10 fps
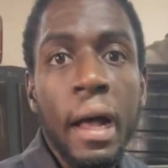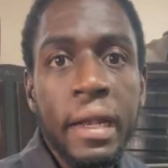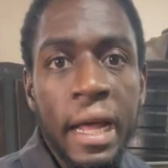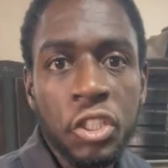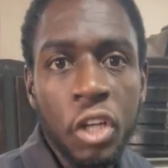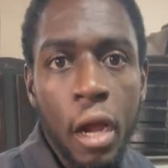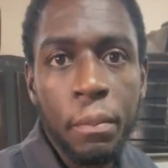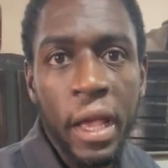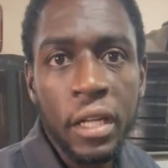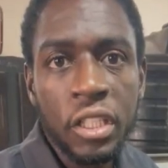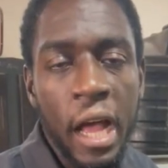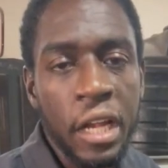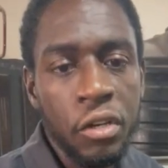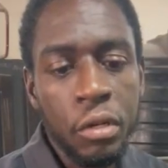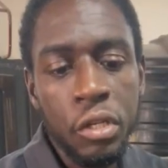That sharp edge, and
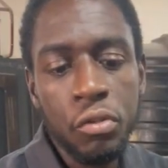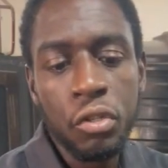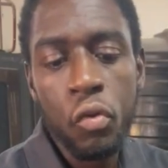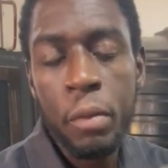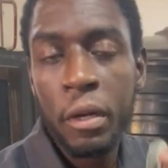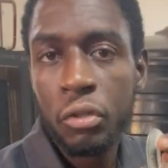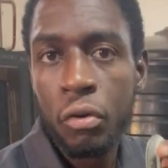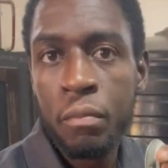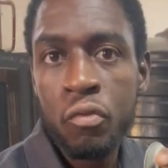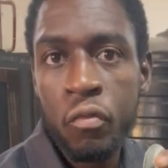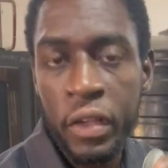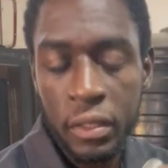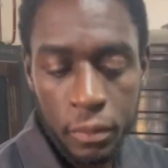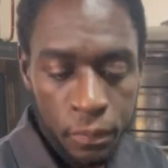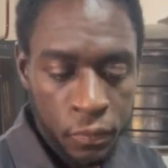you will use the reamer to remove
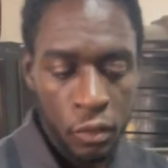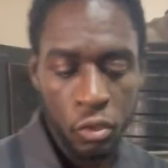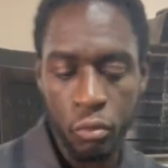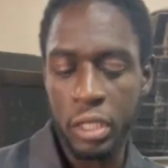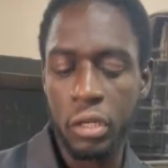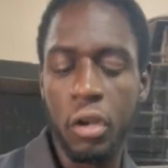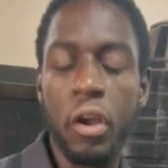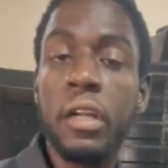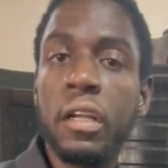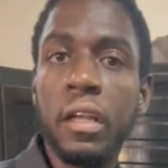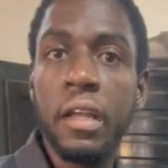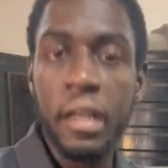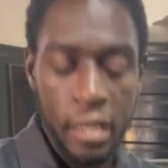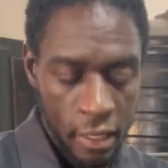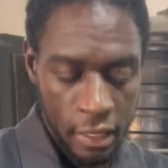it, to return
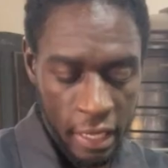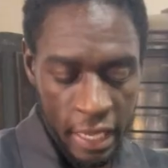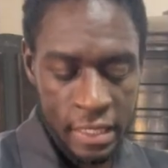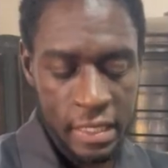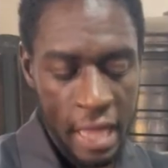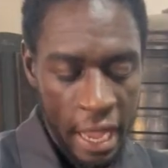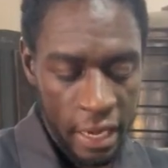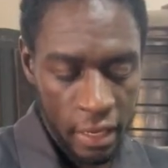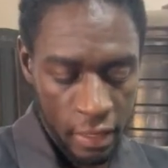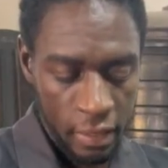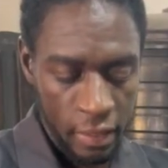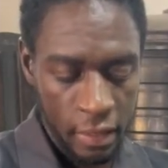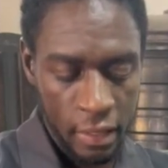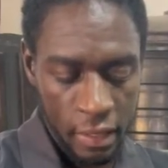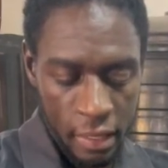the inside
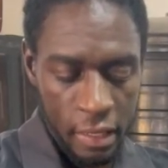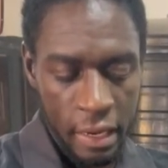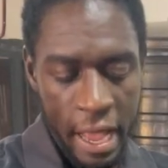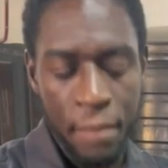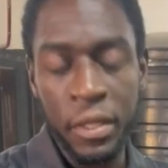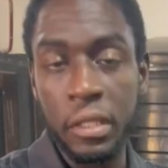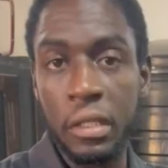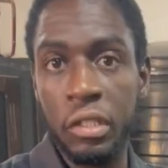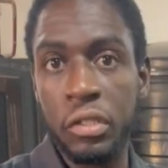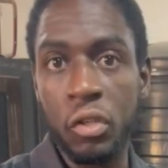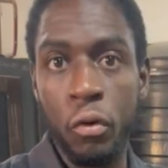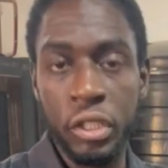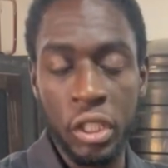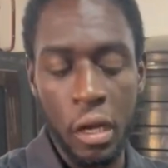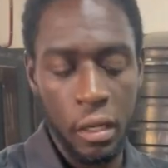diameter to its
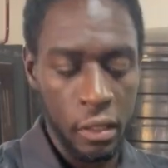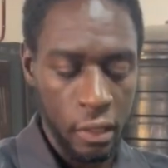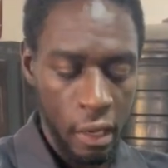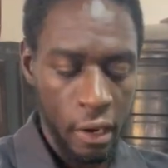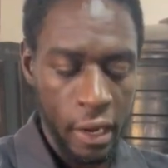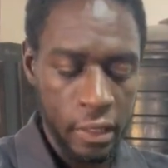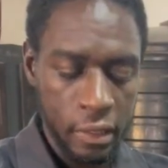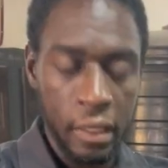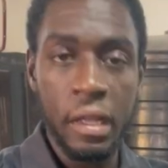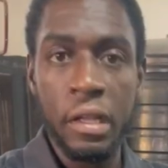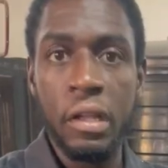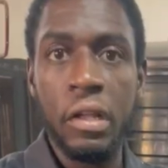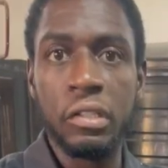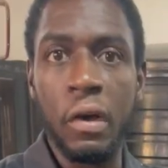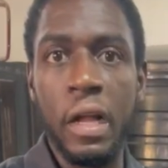original. All right,
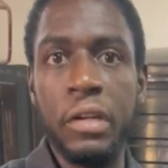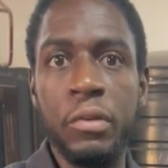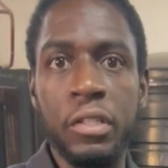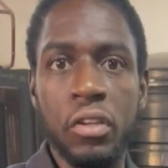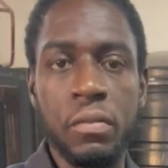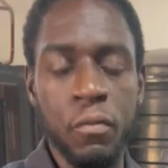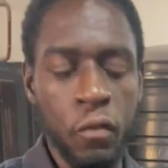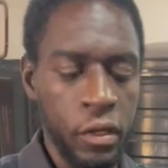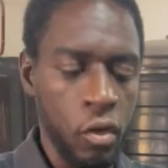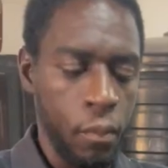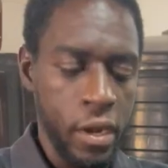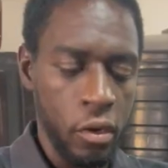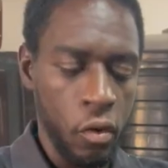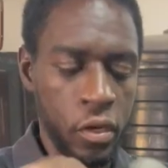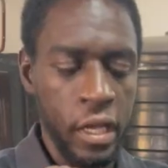so all you do is just move it up and
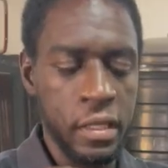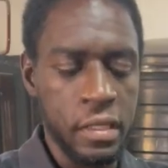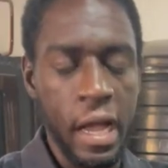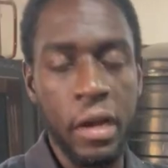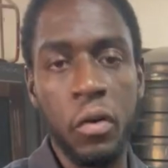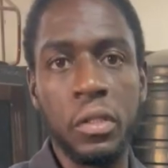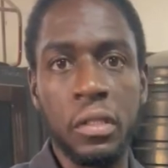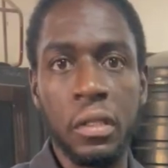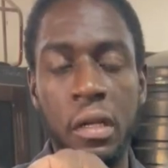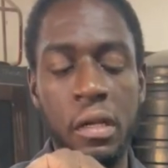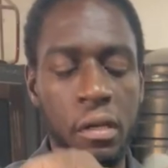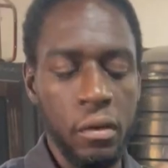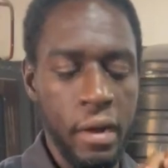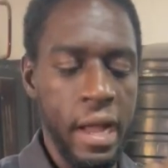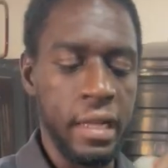down, inside out,
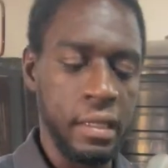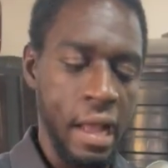right?